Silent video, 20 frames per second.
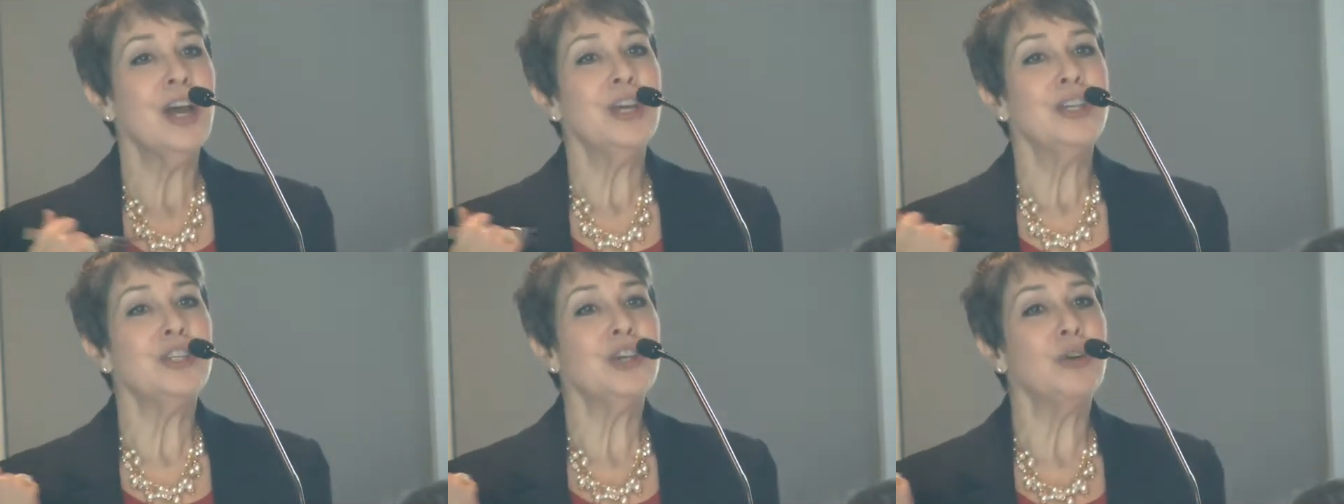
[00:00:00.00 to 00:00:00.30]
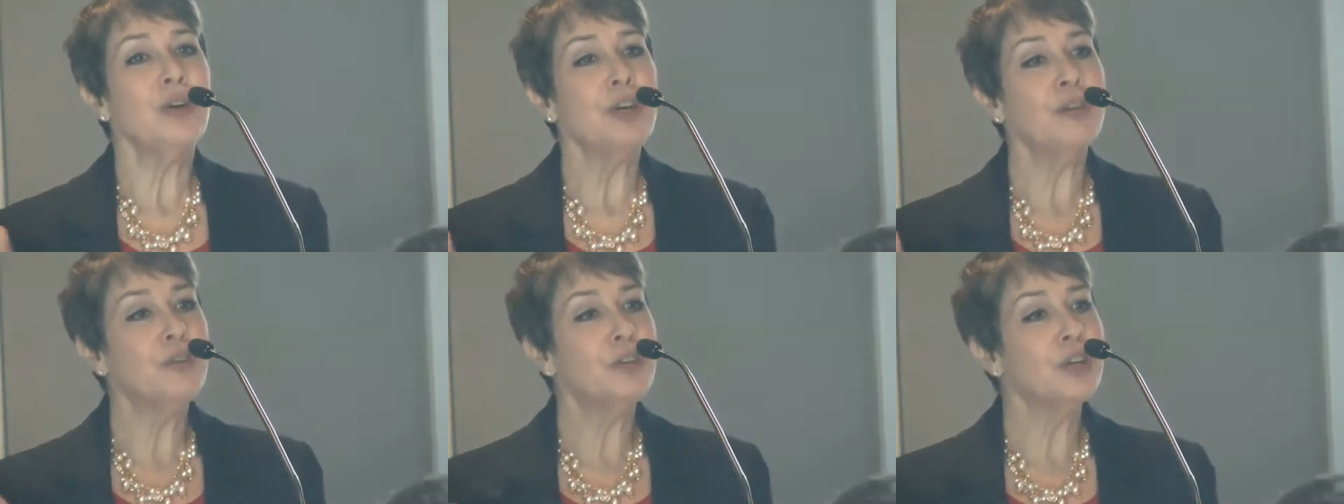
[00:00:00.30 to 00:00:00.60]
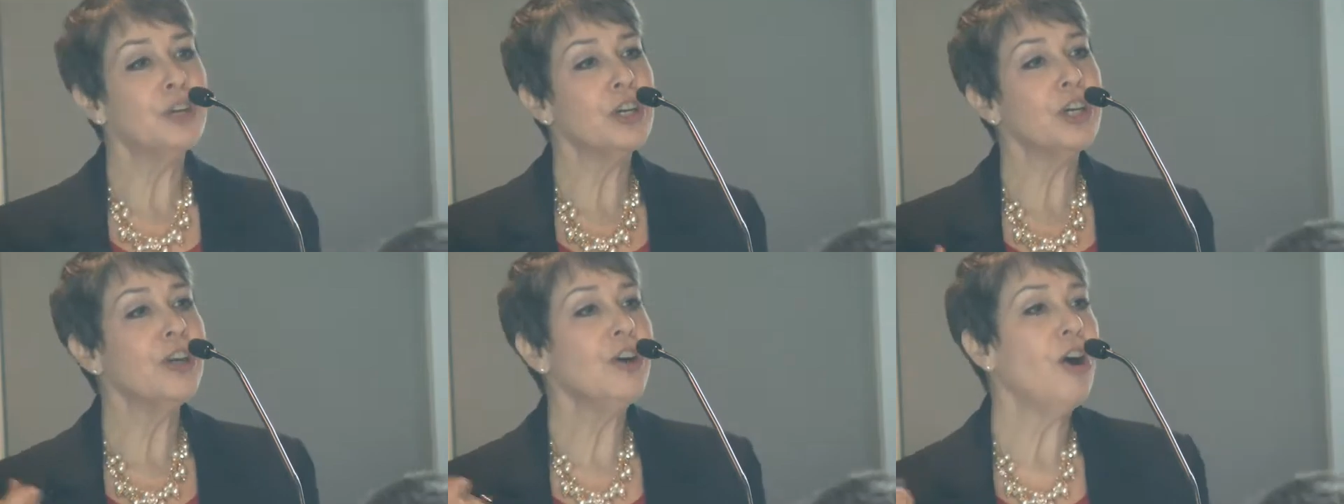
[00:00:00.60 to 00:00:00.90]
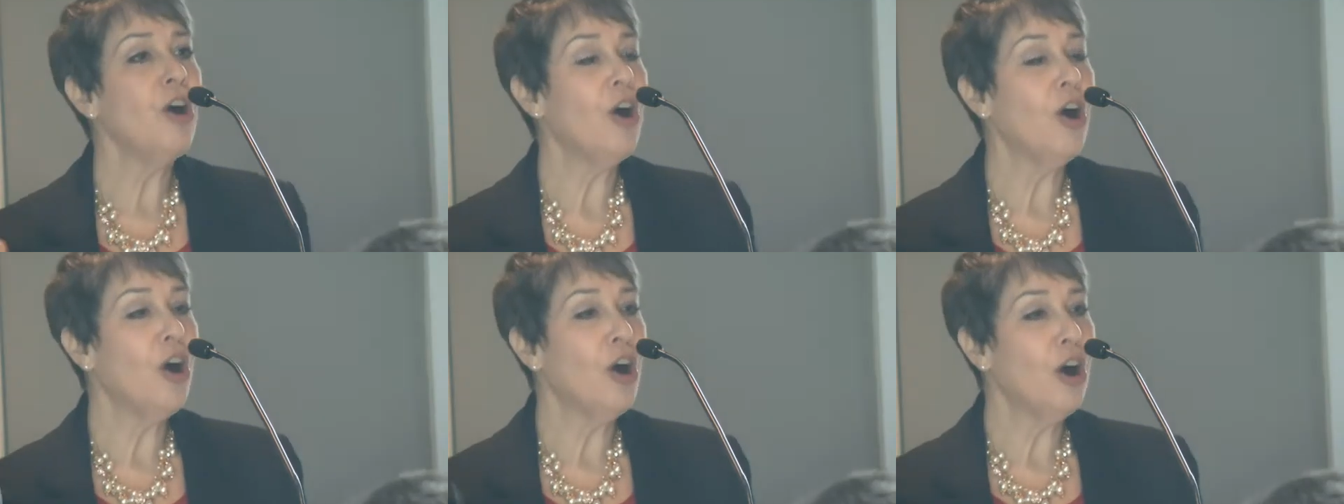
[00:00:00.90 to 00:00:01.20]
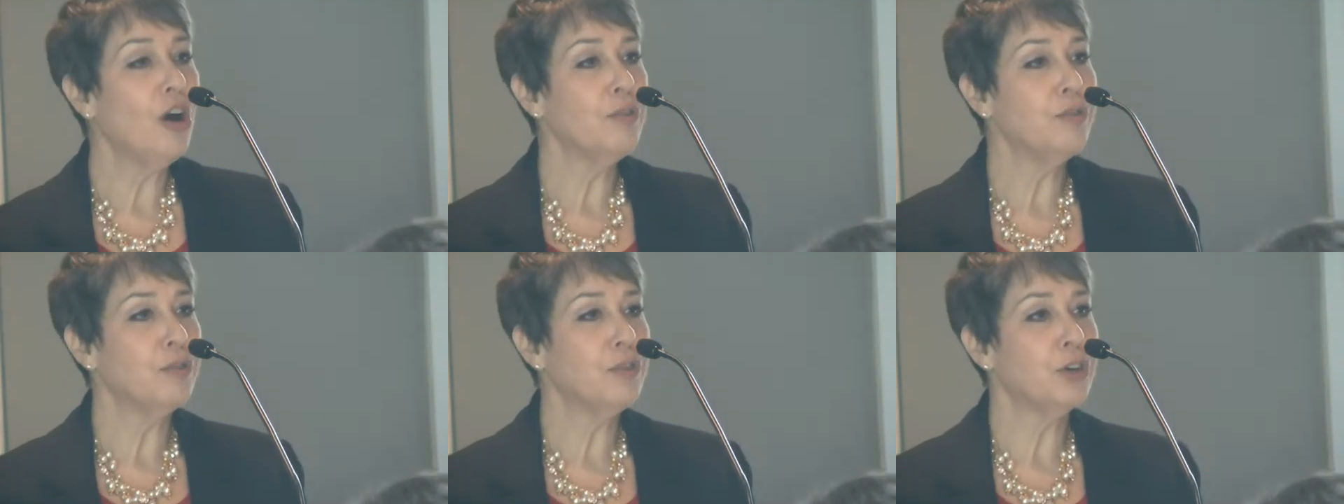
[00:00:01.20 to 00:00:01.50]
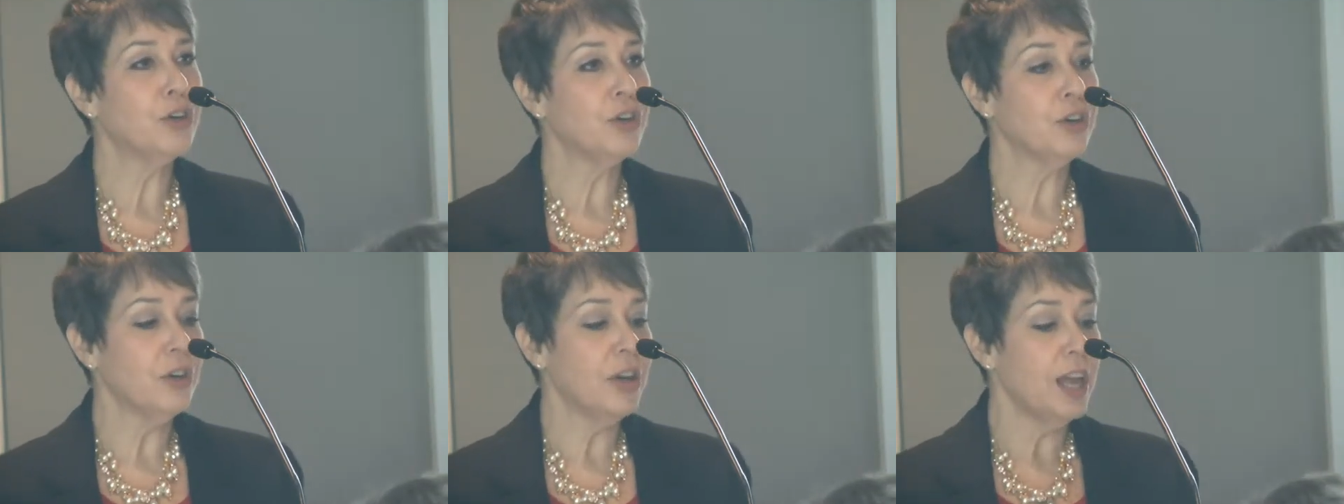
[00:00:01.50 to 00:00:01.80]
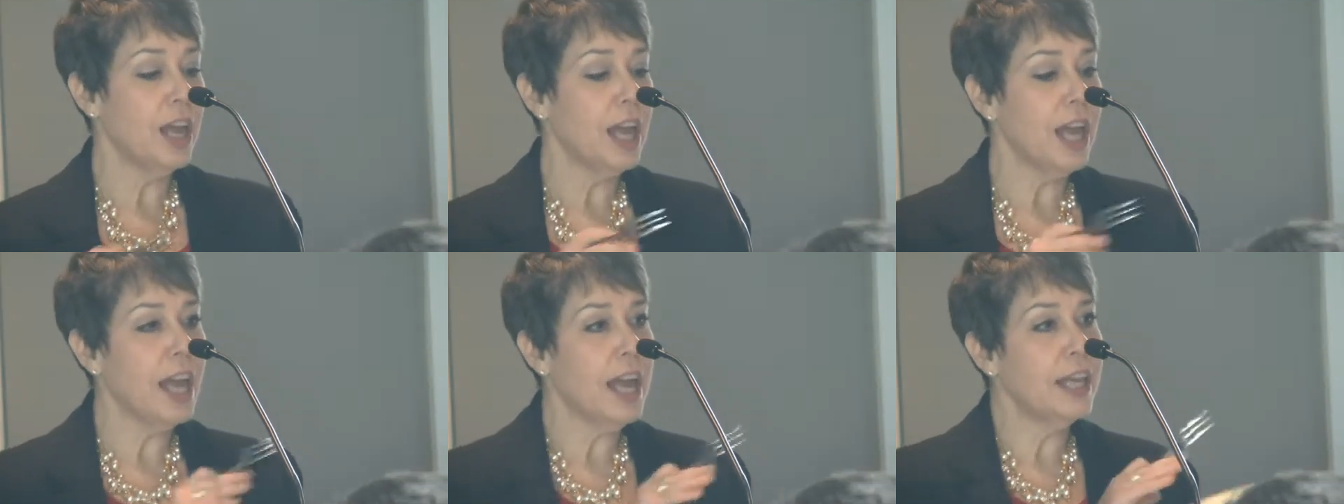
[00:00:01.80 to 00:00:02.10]
So if you're going to offer
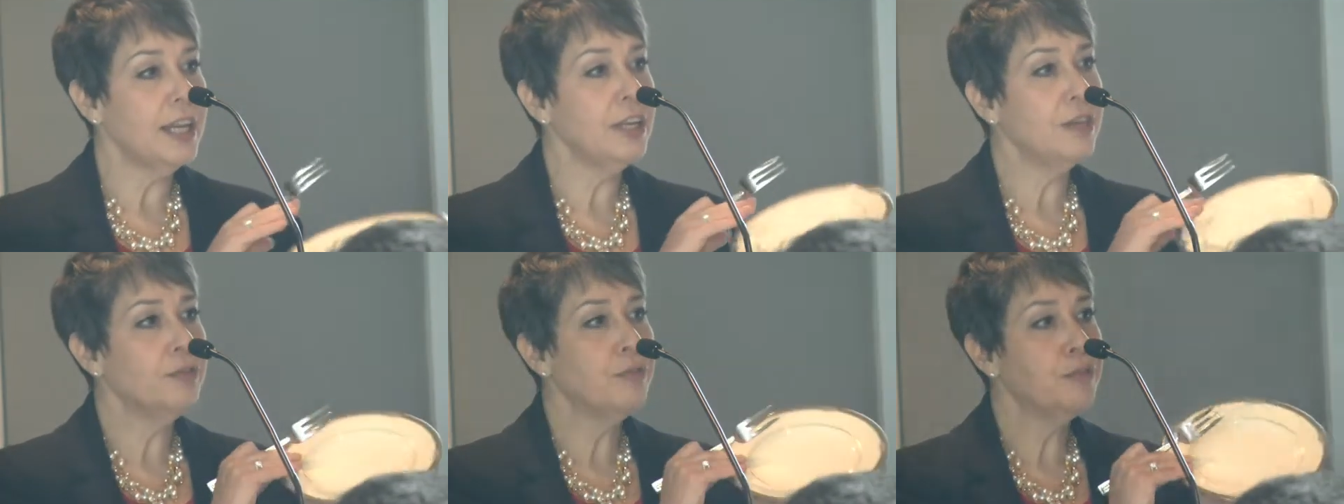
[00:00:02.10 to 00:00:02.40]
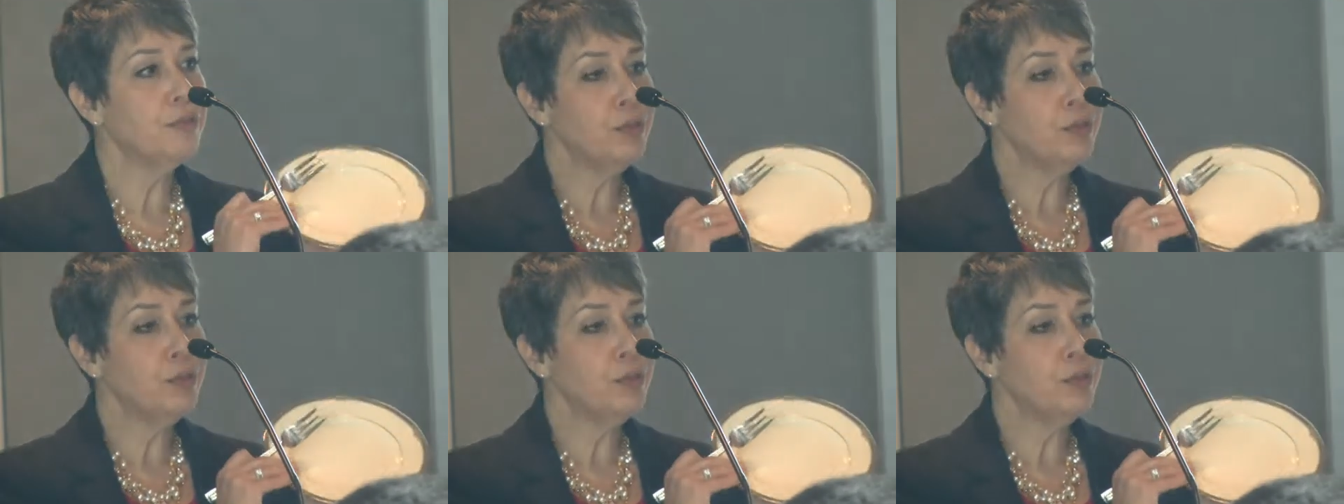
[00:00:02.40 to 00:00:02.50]
any